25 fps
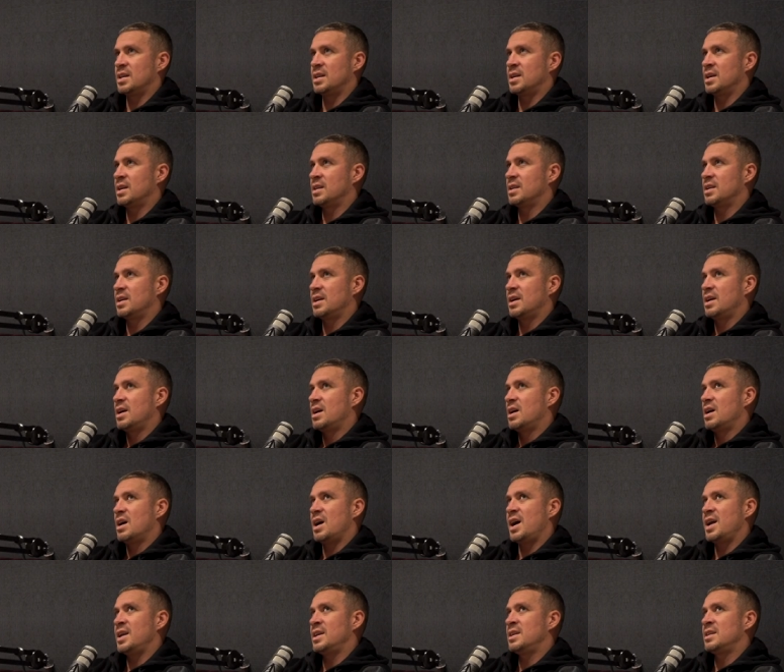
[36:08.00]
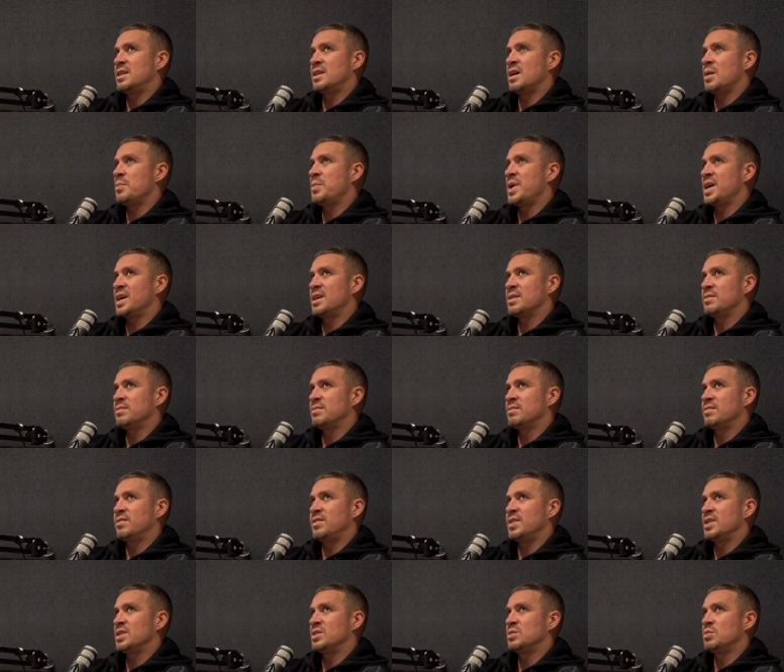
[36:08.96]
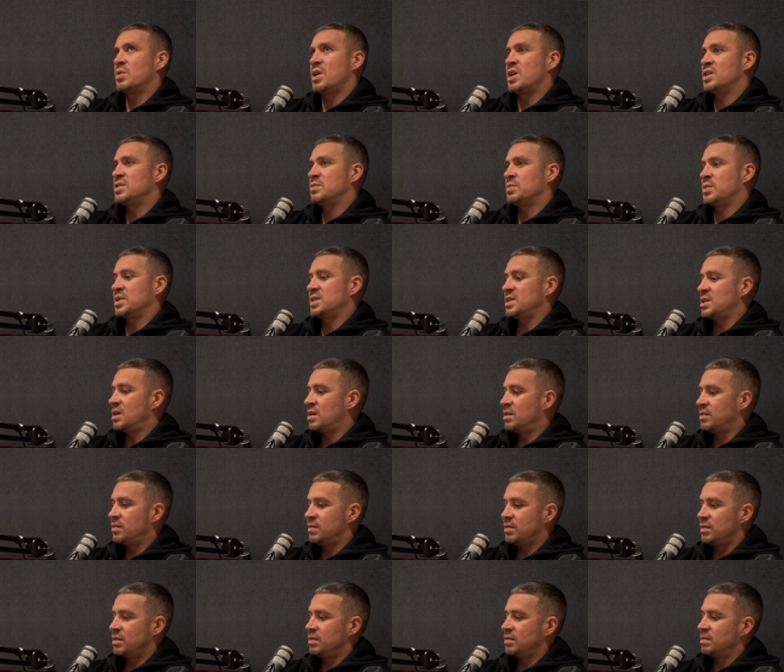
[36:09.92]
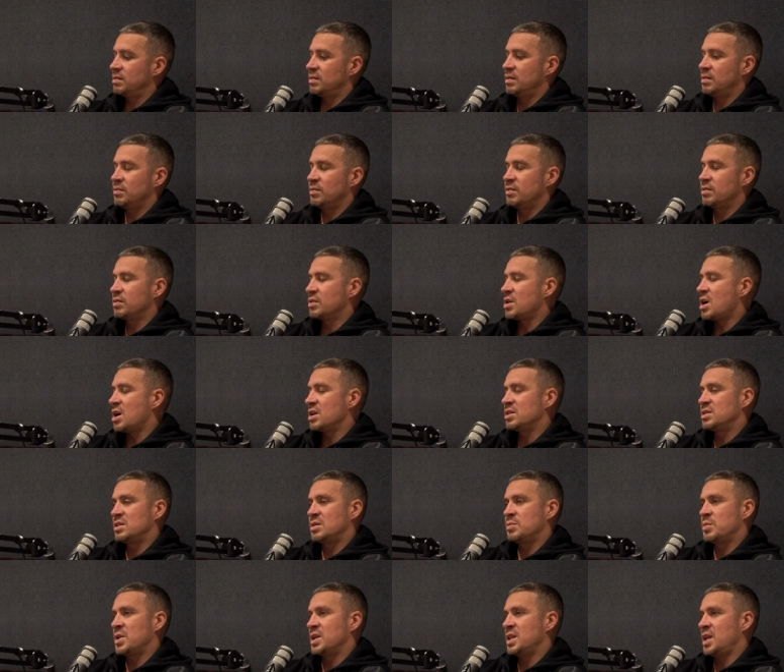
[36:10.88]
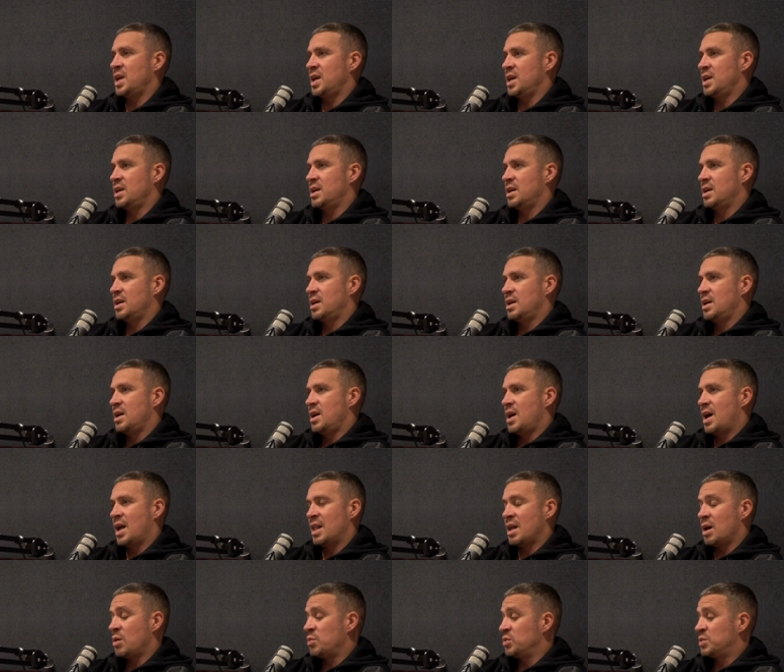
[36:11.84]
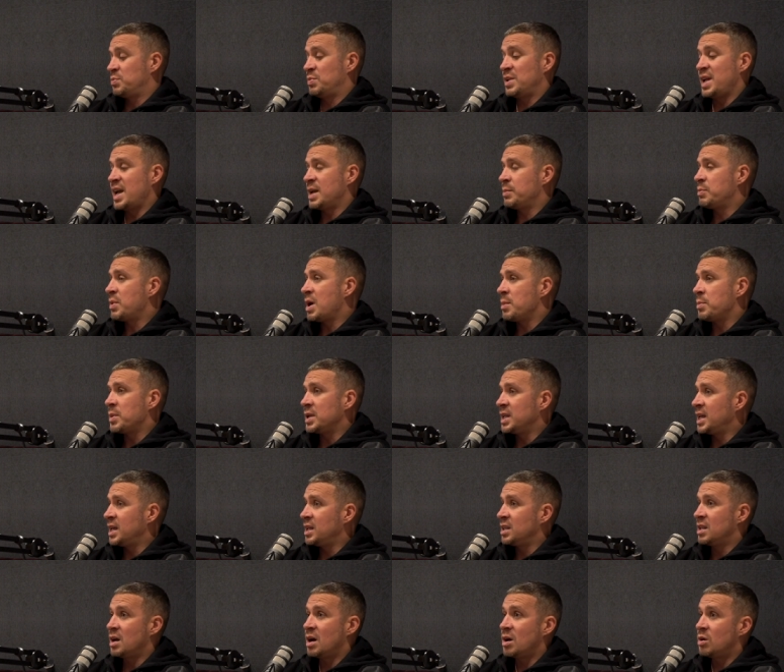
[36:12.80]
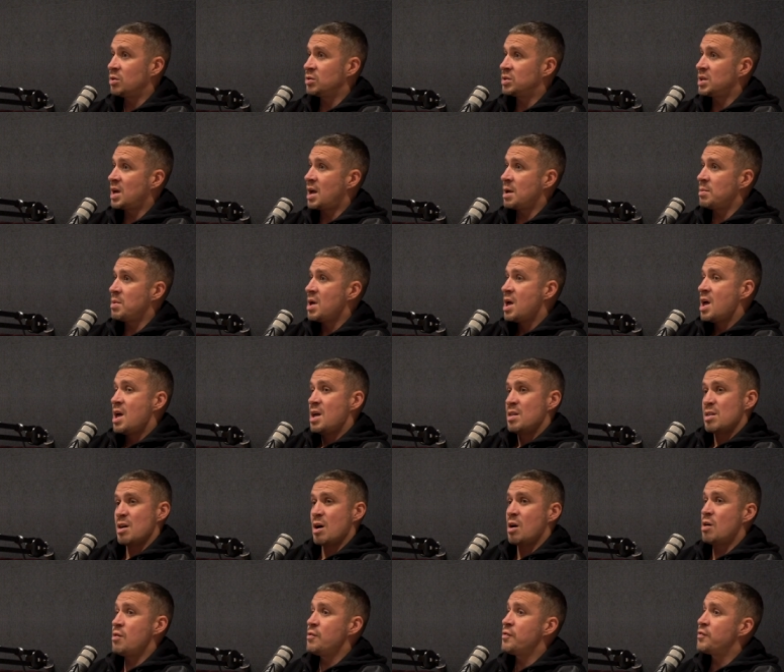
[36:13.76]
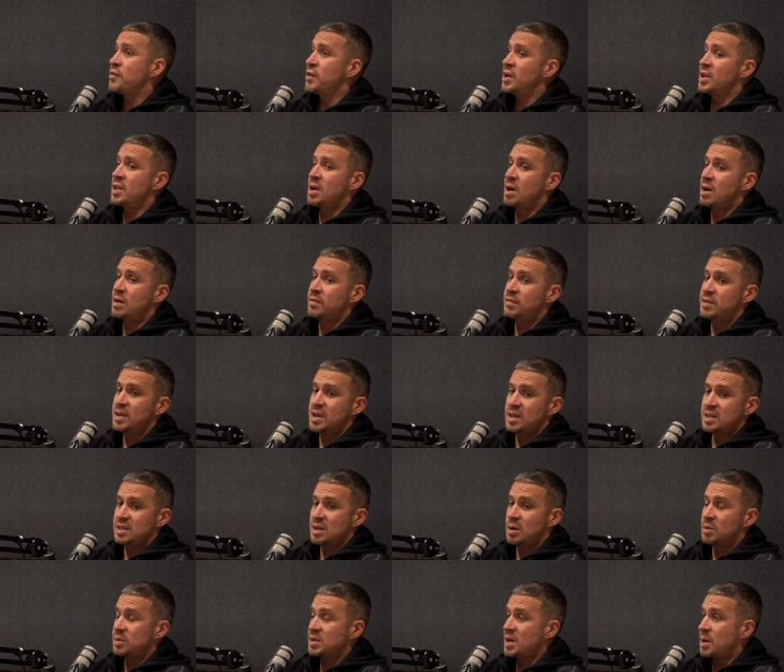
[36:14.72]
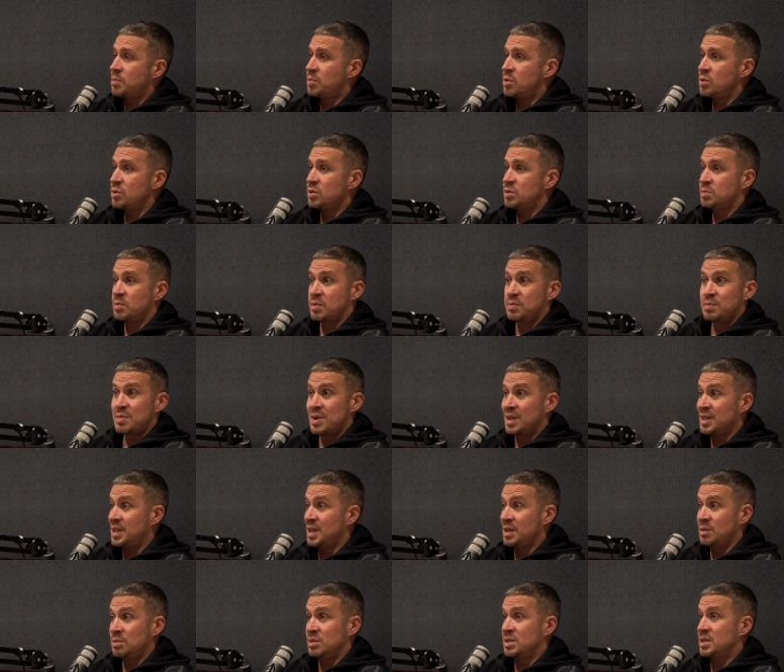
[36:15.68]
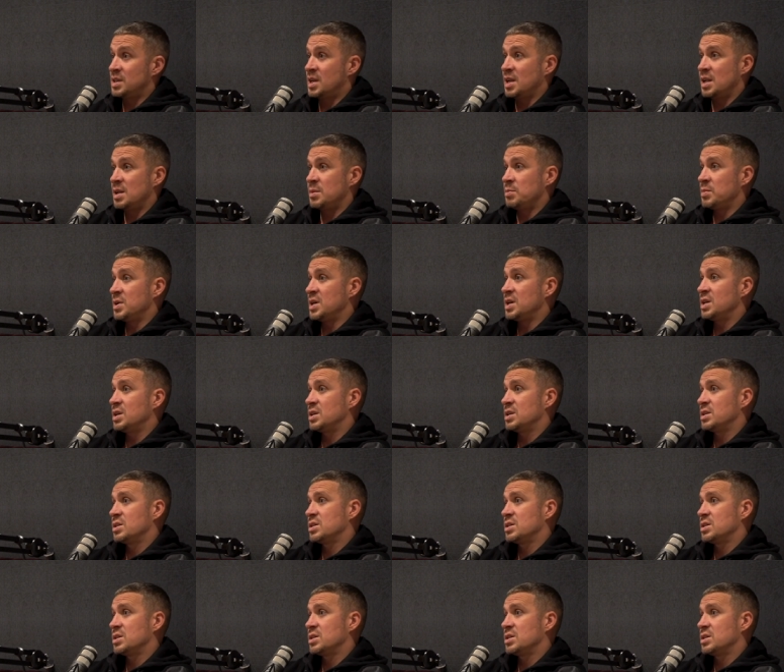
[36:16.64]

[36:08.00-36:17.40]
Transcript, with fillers: And then I ended up making things worse for myself in regards to my knee. Yeah. And I was plagued by my knee the whole time. The whole three and a half years I was at Portsmouth, my knee was killing me.